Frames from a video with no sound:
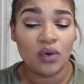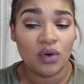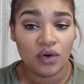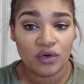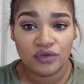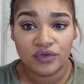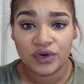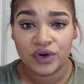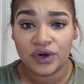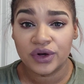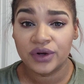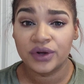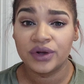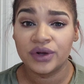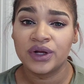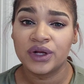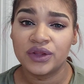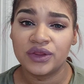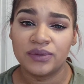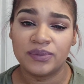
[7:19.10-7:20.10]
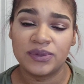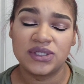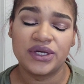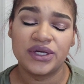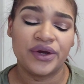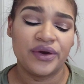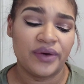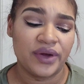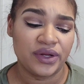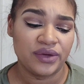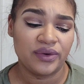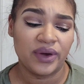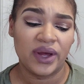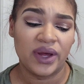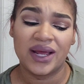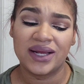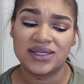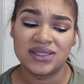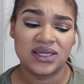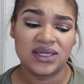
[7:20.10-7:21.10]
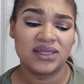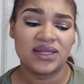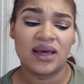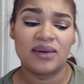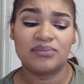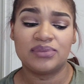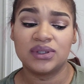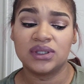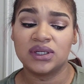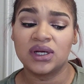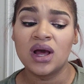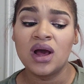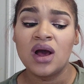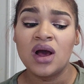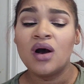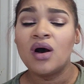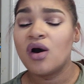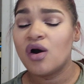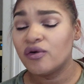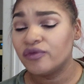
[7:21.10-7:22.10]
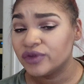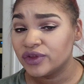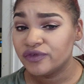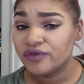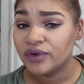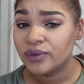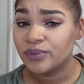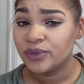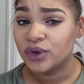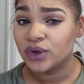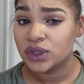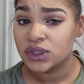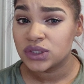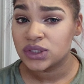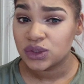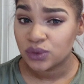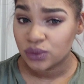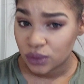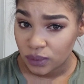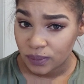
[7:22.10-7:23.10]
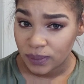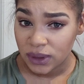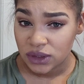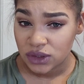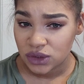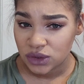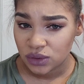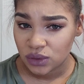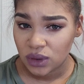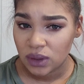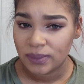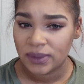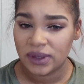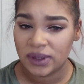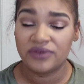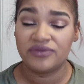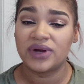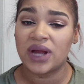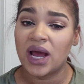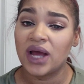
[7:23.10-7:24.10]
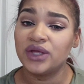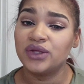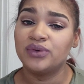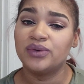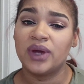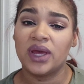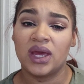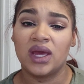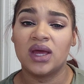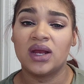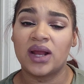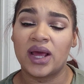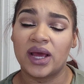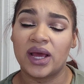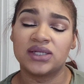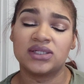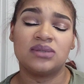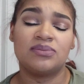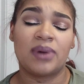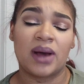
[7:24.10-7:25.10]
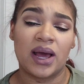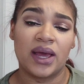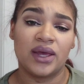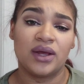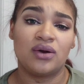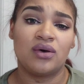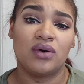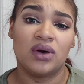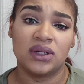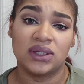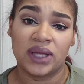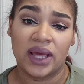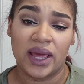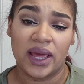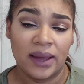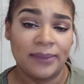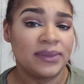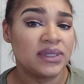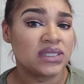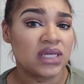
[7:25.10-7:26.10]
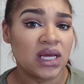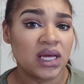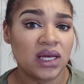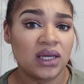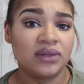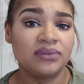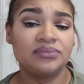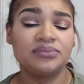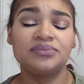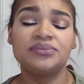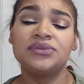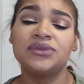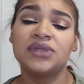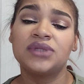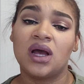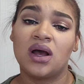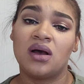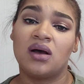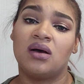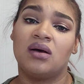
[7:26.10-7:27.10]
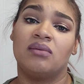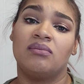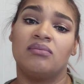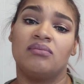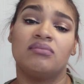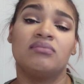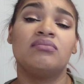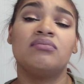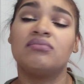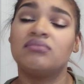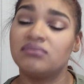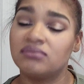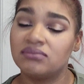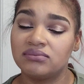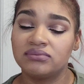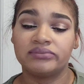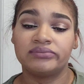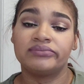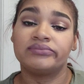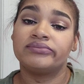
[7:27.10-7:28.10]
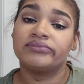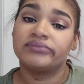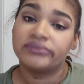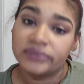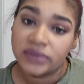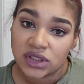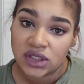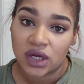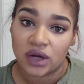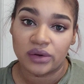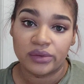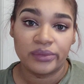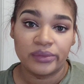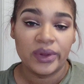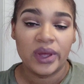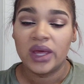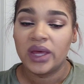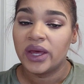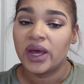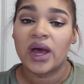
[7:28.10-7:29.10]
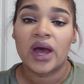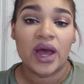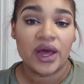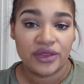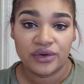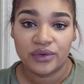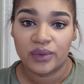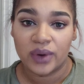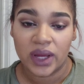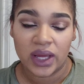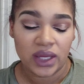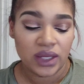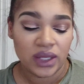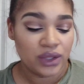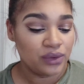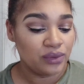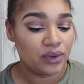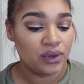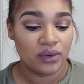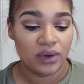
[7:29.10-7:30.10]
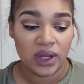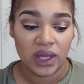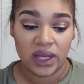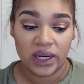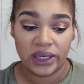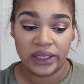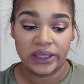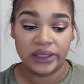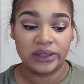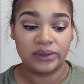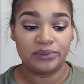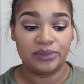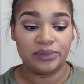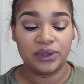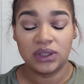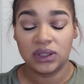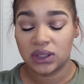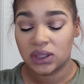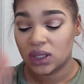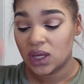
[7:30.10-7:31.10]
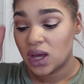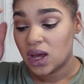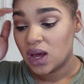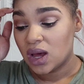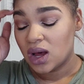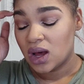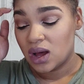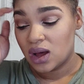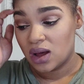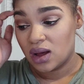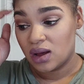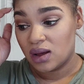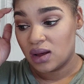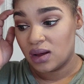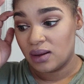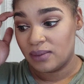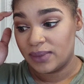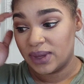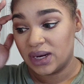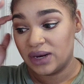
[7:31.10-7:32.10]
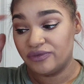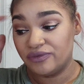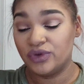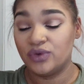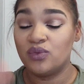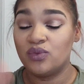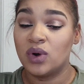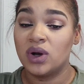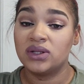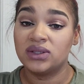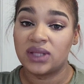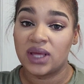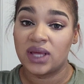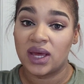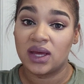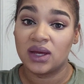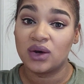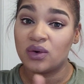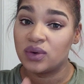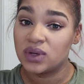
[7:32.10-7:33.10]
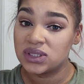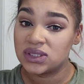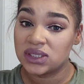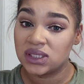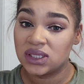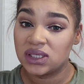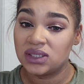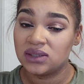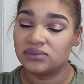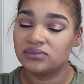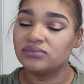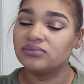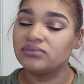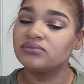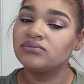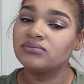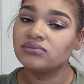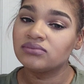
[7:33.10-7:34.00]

go over the material and you can actually get that book hopefully from your school bookstore but if not you can actually buy it on amazon um, so either way you can go ahead and get the book um, and if you want that quizlet